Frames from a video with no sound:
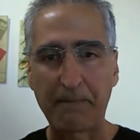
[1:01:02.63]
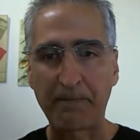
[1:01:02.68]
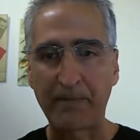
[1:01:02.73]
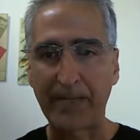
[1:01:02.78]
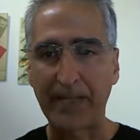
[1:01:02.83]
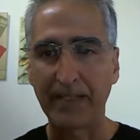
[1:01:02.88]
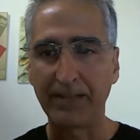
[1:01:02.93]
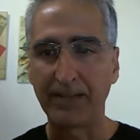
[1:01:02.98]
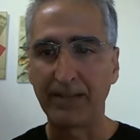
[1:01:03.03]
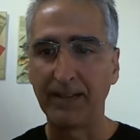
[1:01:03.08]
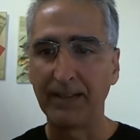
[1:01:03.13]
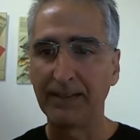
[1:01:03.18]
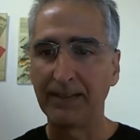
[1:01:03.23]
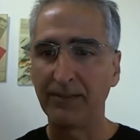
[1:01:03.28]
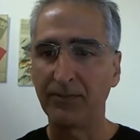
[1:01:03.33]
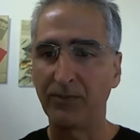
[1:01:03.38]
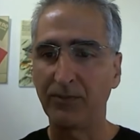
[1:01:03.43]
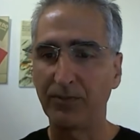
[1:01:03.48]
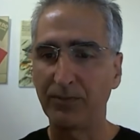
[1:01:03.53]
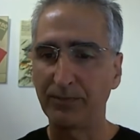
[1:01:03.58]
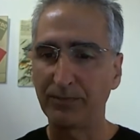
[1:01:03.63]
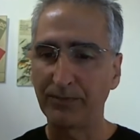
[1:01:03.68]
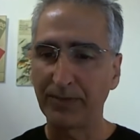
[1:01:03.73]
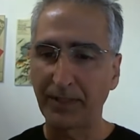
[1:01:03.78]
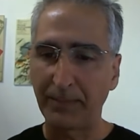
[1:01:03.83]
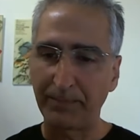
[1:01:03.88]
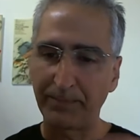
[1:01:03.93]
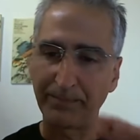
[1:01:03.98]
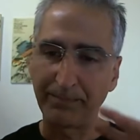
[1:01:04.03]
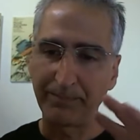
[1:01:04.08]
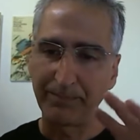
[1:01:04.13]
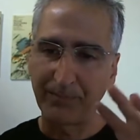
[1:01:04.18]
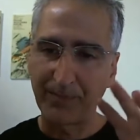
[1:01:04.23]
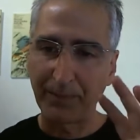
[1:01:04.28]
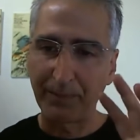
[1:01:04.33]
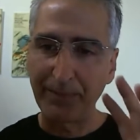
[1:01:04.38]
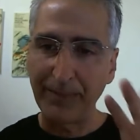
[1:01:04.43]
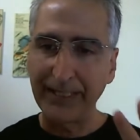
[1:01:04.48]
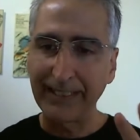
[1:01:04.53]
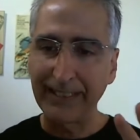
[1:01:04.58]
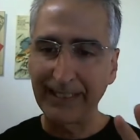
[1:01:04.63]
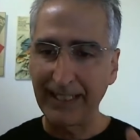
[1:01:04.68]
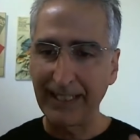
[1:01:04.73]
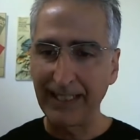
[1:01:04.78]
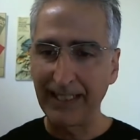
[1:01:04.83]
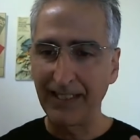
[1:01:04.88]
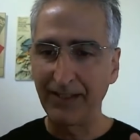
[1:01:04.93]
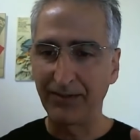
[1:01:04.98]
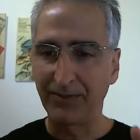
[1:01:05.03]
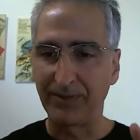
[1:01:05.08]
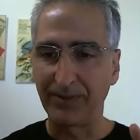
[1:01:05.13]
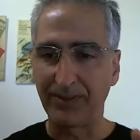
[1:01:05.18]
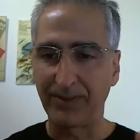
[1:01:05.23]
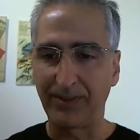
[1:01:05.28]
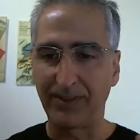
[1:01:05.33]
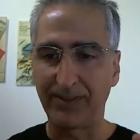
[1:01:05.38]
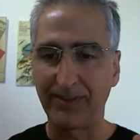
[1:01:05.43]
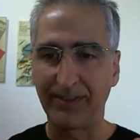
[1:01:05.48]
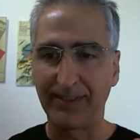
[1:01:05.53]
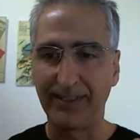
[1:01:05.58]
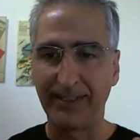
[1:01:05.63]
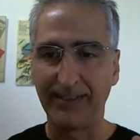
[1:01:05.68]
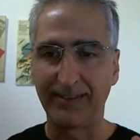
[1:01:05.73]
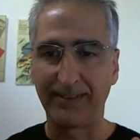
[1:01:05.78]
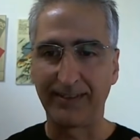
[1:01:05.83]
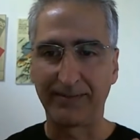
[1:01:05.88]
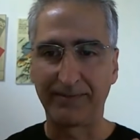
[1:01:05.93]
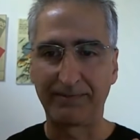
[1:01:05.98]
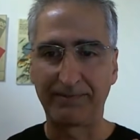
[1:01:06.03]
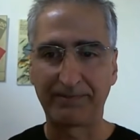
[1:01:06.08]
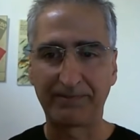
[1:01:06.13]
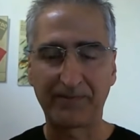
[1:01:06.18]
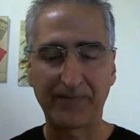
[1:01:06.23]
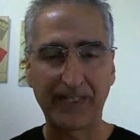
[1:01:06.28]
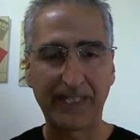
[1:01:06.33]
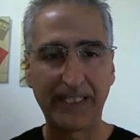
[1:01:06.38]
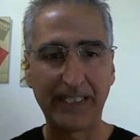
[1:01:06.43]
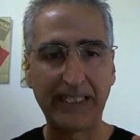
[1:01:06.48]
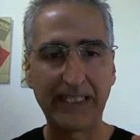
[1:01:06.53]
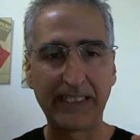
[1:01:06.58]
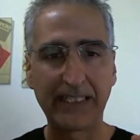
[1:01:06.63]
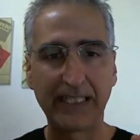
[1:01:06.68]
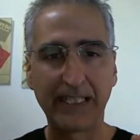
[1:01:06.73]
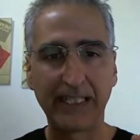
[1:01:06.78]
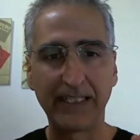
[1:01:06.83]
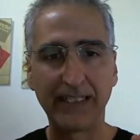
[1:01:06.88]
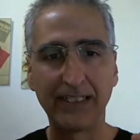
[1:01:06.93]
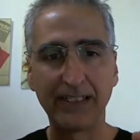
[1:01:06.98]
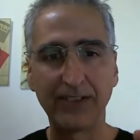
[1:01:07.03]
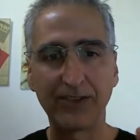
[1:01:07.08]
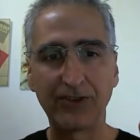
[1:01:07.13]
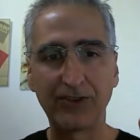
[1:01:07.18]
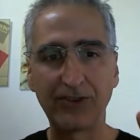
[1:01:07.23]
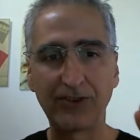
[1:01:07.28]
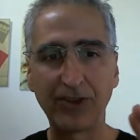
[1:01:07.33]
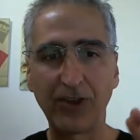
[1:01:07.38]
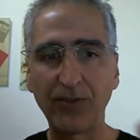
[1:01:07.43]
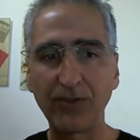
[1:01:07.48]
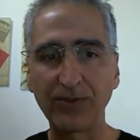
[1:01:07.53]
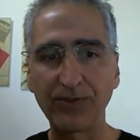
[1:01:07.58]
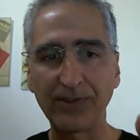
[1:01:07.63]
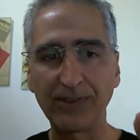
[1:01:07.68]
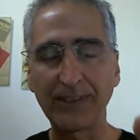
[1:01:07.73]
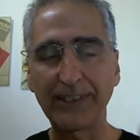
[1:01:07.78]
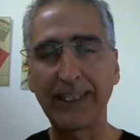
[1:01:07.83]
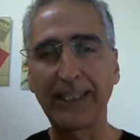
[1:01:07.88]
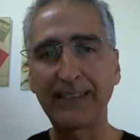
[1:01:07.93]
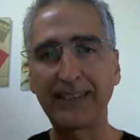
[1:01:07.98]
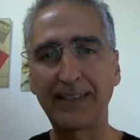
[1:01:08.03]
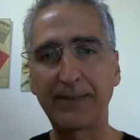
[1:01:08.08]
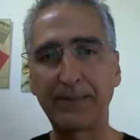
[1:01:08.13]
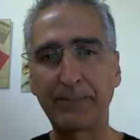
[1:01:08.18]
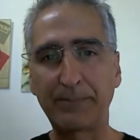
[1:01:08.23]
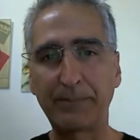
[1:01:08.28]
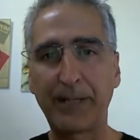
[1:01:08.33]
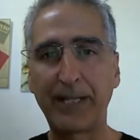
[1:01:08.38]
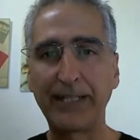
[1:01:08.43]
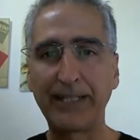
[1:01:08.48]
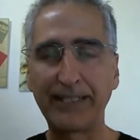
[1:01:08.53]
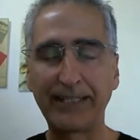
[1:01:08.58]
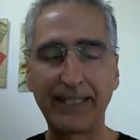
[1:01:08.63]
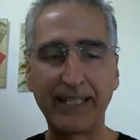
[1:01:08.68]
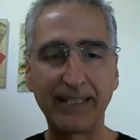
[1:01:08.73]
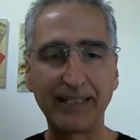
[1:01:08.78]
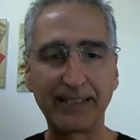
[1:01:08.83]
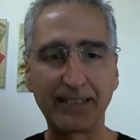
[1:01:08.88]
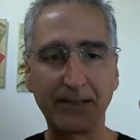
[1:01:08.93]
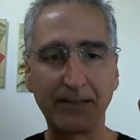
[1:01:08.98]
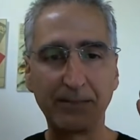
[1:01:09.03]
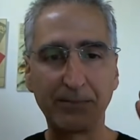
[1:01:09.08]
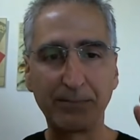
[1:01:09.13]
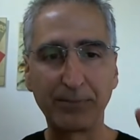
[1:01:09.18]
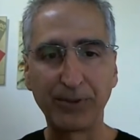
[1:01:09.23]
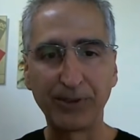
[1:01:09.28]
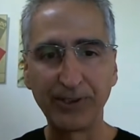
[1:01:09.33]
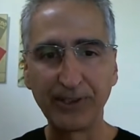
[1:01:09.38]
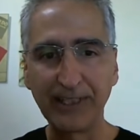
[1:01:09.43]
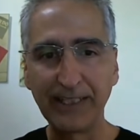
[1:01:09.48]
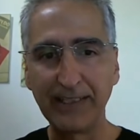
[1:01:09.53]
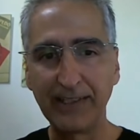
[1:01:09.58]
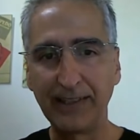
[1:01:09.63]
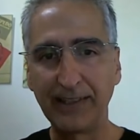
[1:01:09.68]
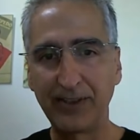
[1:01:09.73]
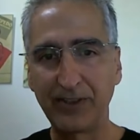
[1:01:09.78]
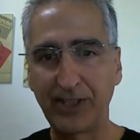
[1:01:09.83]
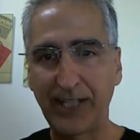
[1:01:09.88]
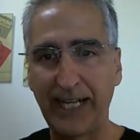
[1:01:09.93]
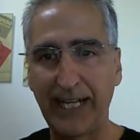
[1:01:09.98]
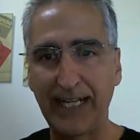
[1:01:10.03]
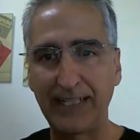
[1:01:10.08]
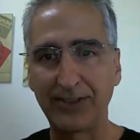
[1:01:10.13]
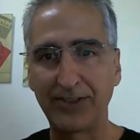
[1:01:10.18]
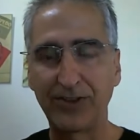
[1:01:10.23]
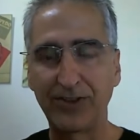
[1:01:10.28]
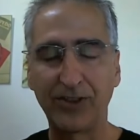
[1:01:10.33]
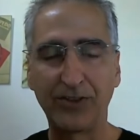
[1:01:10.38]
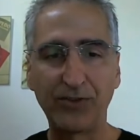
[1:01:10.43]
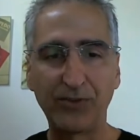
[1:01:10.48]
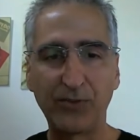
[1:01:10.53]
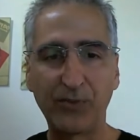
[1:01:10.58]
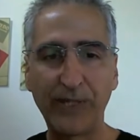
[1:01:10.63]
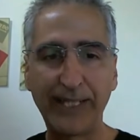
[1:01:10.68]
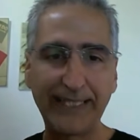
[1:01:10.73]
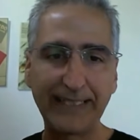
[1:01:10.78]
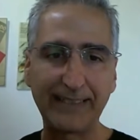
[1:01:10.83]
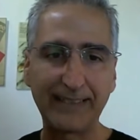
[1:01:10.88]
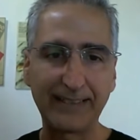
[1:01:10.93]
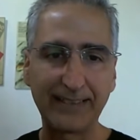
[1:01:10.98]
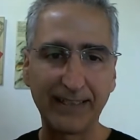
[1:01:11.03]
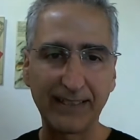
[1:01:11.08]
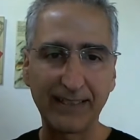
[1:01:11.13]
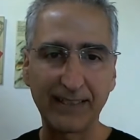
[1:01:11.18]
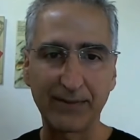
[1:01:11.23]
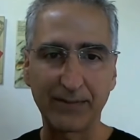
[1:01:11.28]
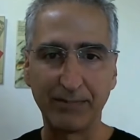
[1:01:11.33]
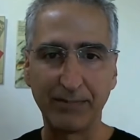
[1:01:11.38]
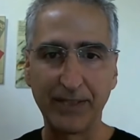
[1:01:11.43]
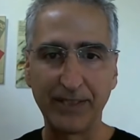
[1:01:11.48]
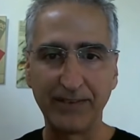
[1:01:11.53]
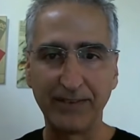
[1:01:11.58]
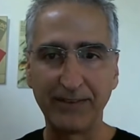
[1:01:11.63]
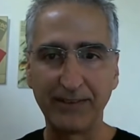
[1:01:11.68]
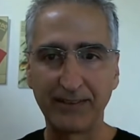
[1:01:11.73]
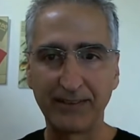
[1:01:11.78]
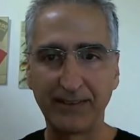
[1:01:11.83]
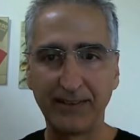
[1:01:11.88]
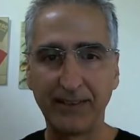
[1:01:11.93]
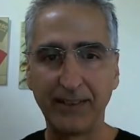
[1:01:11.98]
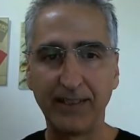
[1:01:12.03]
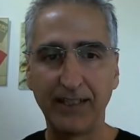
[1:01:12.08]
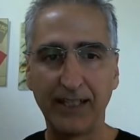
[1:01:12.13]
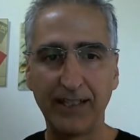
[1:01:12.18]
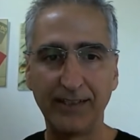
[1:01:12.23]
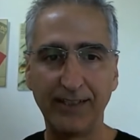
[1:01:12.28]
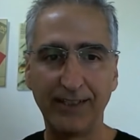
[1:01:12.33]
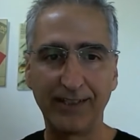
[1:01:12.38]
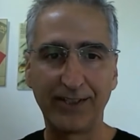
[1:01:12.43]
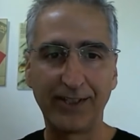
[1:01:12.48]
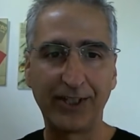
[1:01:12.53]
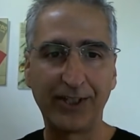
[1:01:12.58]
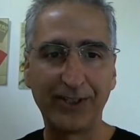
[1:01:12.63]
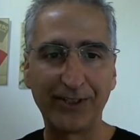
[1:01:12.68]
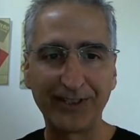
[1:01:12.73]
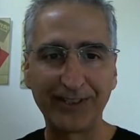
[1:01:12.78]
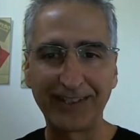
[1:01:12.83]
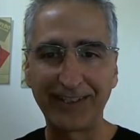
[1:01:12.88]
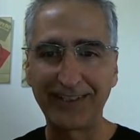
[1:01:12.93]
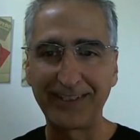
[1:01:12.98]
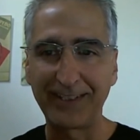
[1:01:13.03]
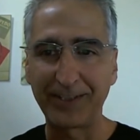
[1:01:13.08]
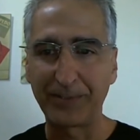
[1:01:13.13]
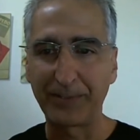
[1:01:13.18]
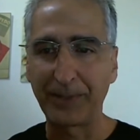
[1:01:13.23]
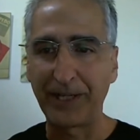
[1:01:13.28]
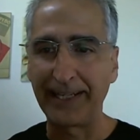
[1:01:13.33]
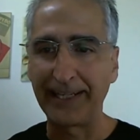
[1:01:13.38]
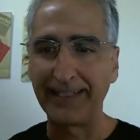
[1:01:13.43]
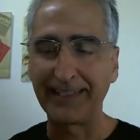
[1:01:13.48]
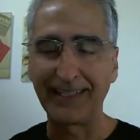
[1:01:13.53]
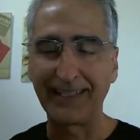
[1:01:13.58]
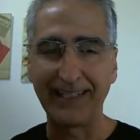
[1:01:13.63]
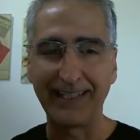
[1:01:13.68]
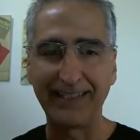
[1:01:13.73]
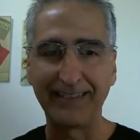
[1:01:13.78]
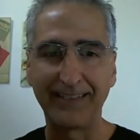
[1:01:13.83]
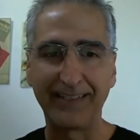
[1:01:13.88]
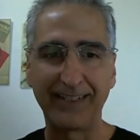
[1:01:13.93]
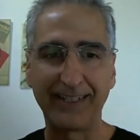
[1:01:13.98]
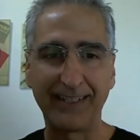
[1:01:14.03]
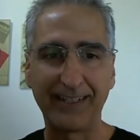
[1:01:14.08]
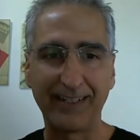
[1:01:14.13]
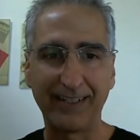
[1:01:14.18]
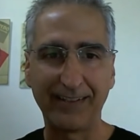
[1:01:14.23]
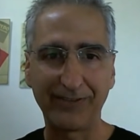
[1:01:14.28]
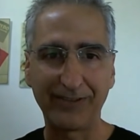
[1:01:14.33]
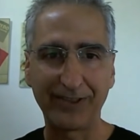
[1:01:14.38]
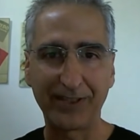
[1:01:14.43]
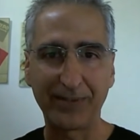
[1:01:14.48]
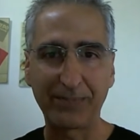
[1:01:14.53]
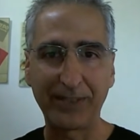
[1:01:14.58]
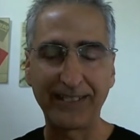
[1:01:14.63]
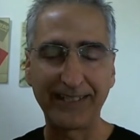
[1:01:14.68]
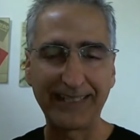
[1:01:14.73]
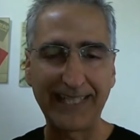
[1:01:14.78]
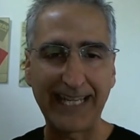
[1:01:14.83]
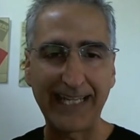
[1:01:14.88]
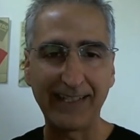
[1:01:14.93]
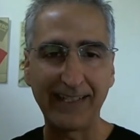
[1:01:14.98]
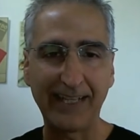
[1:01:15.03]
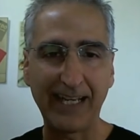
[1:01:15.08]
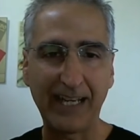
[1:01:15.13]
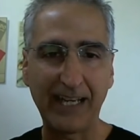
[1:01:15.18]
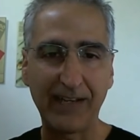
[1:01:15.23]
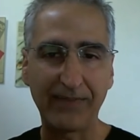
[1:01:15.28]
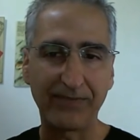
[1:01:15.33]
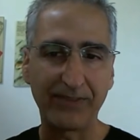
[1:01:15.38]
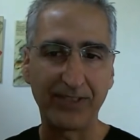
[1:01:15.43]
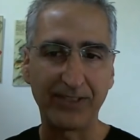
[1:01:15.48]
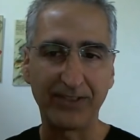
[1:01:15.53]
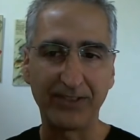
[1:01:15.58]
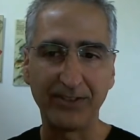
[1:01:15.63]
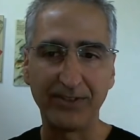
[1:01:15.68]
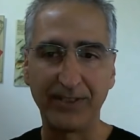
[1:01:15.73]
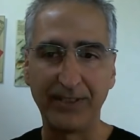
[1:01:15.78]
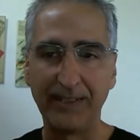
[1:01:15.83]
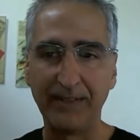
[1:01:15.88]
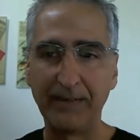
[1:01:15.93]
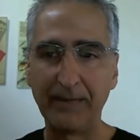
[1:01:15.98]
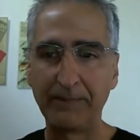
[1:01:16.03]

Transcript: And the big key with all this is don't let the bike get completely trashed. Don't wait 6 months and then go and clean your bike, and you're gonna have to spend a day and a half to do it.